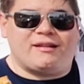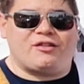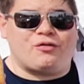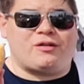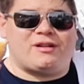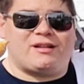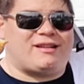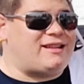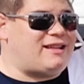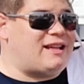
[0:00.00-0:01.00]
Dude,
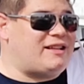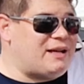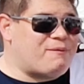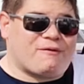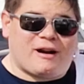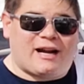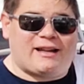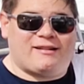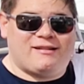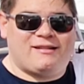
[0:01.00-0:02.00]
it's a deep fried.